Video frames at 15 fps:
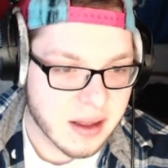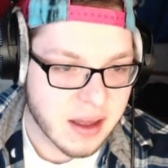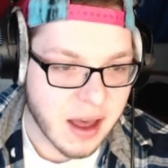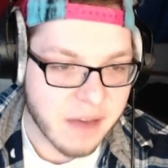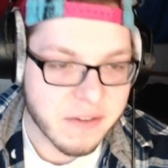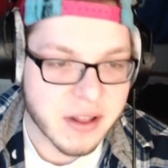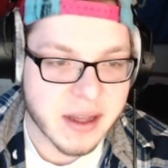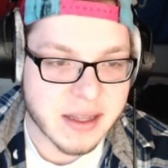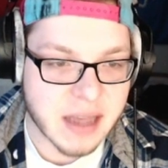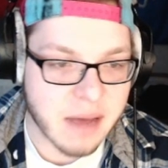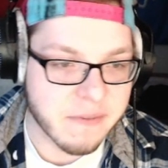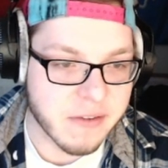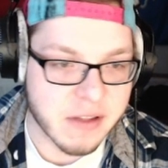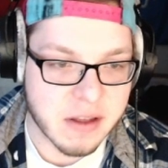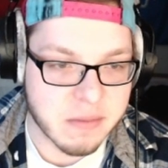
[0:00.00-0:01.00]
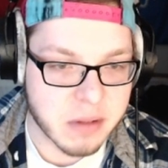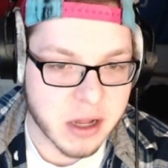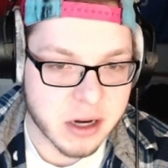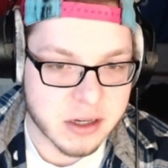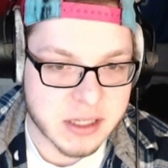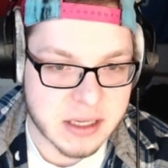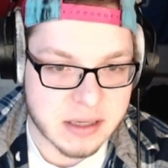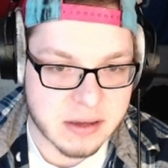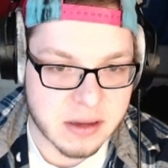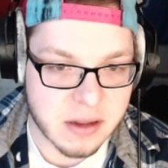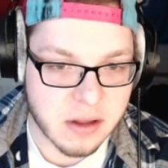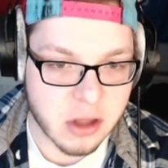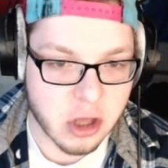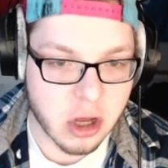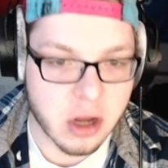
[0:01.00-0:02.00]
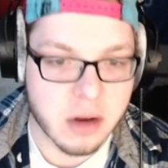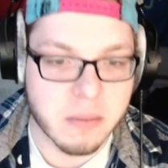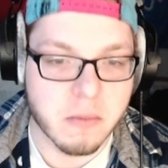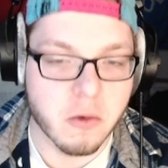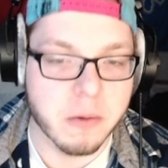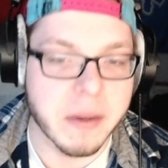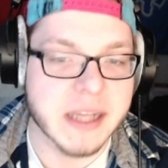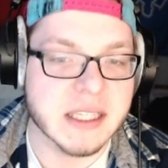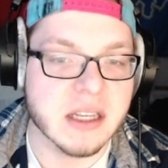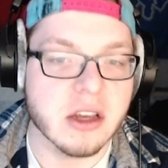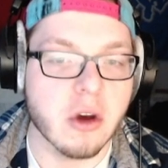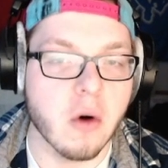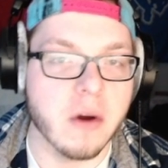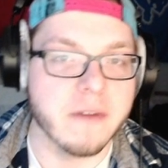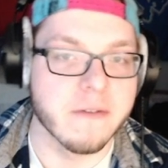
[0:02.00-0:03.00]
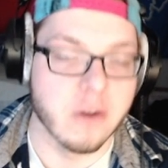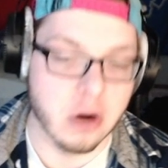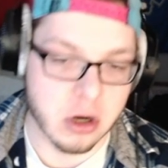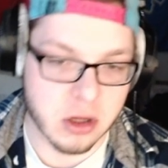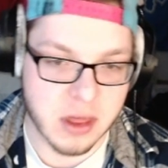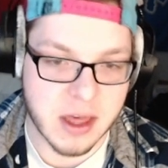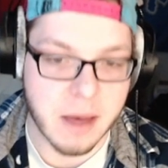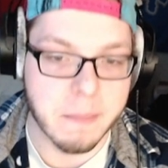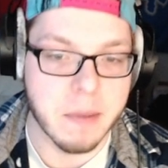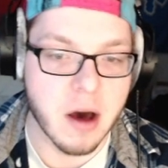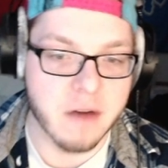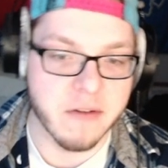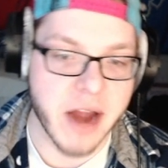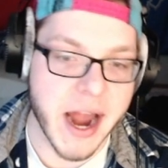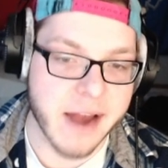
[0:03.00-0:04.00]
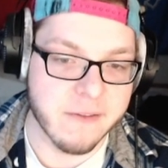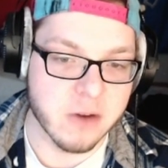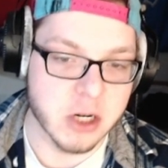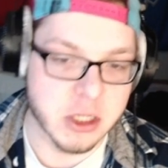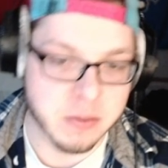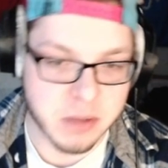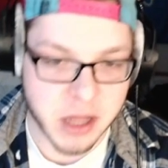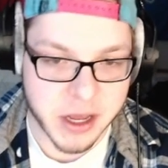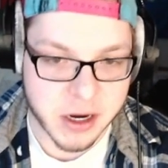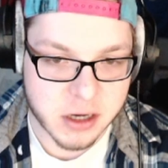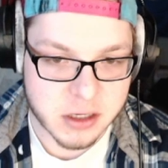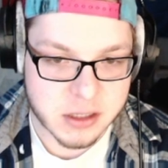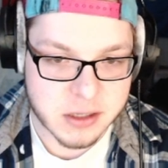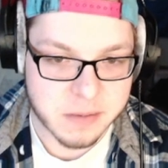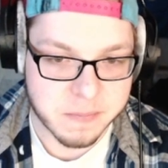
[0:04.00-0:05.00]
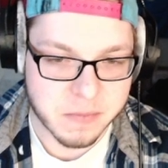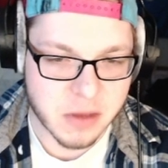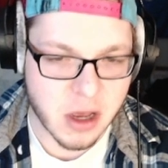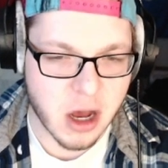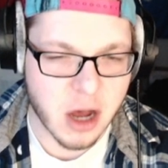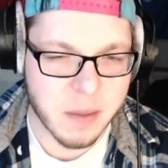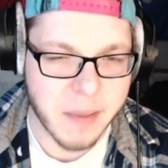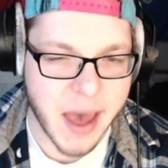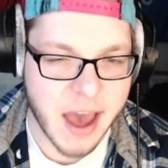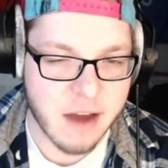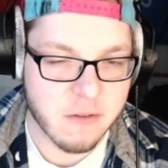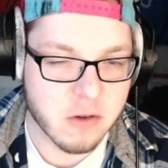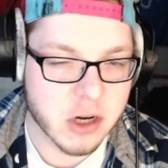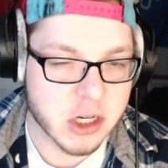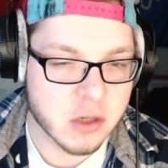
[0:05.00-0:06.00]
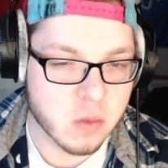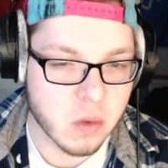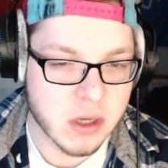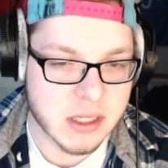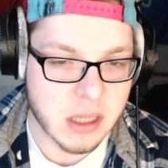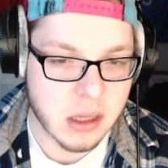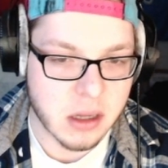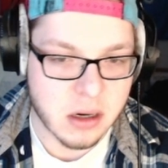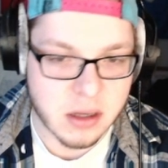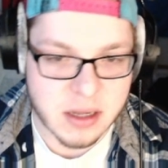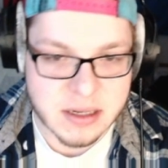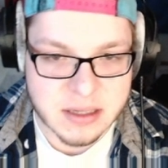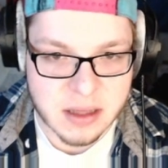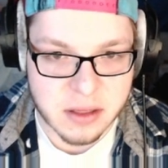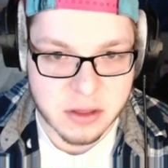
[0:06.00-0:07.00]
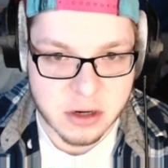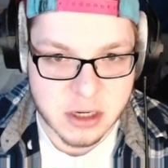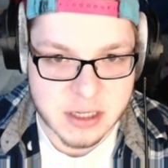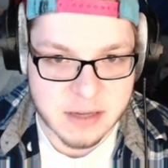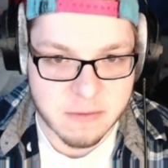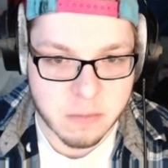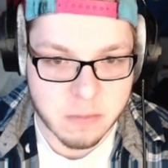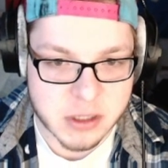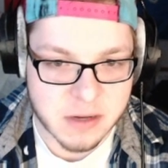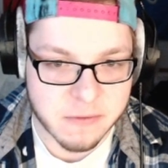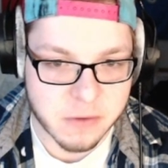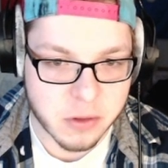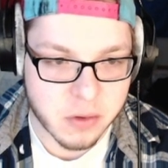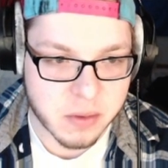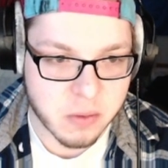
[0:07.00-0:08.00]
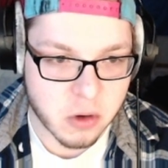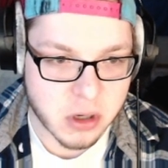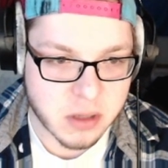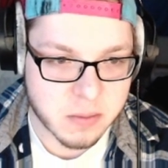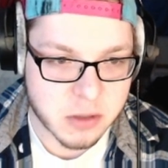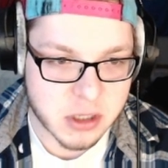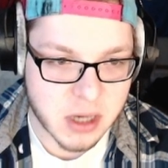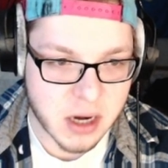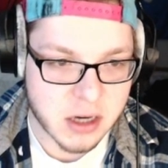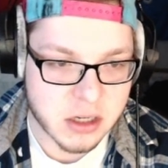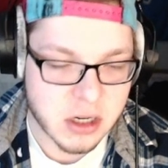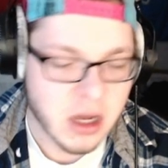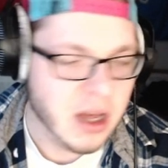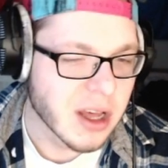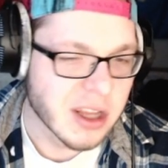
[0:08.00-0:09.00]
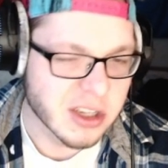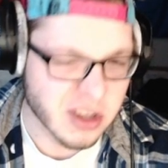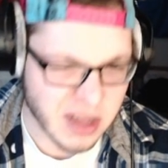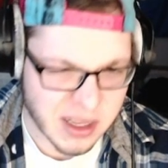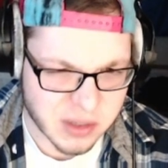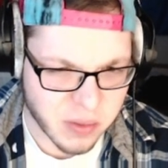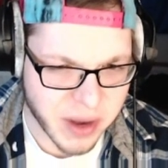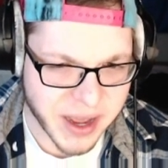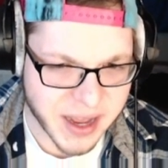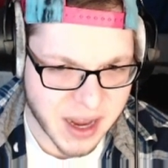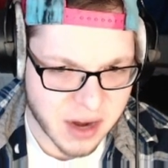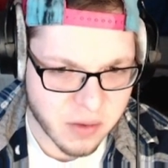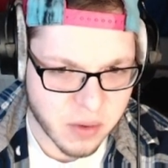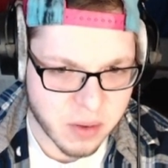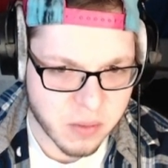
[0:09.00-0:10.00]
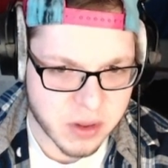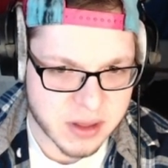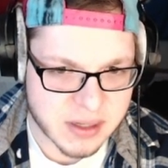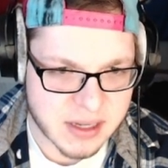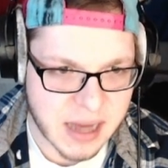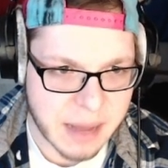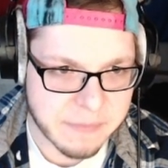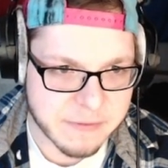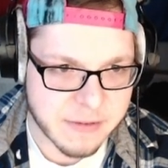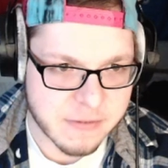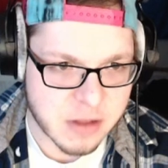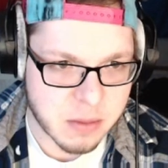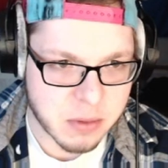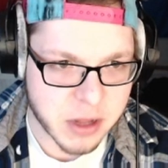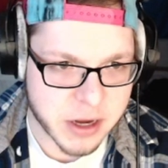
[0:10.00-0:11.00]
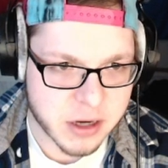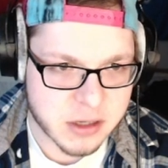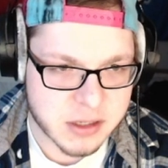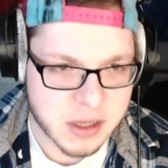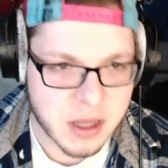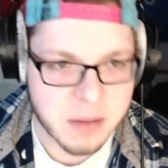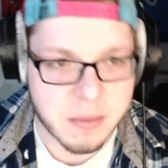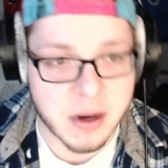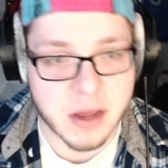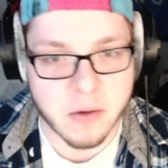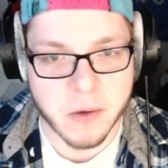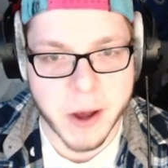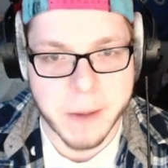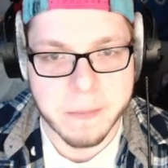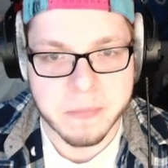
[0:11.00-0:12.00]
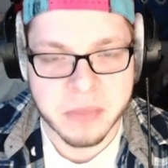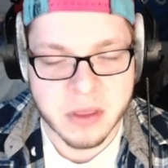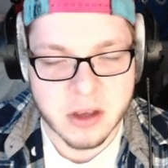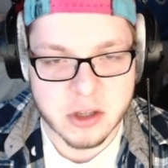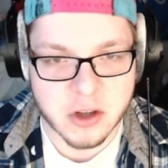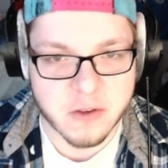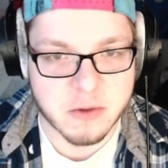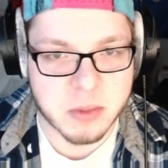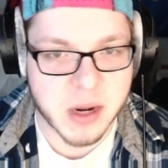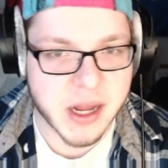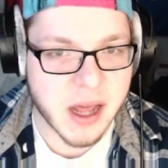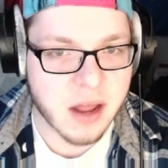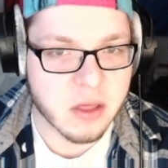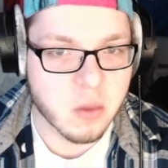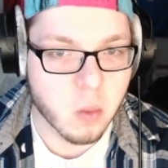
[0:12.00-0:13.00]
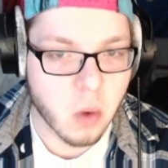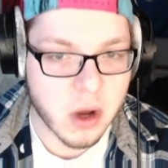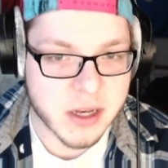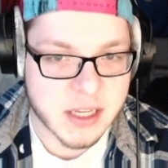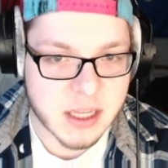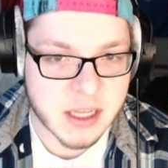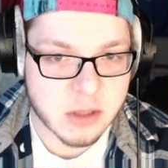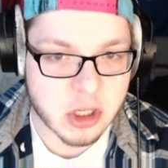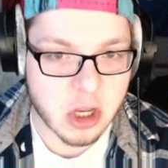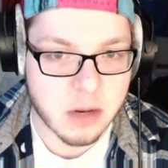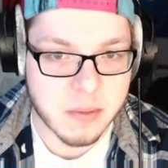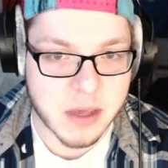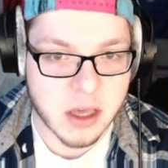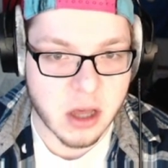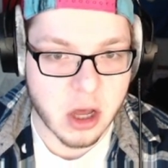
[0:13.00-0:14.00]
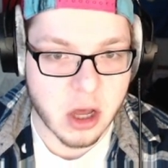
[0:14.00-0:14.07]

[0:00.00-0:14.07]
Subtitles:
feel like top 50 players is good. We're basically going for the above average players. Average was a little less than 37% for three-point percentage, so that's why I kind of went with the top 50 players. But anyway, so everybody on one team is going to be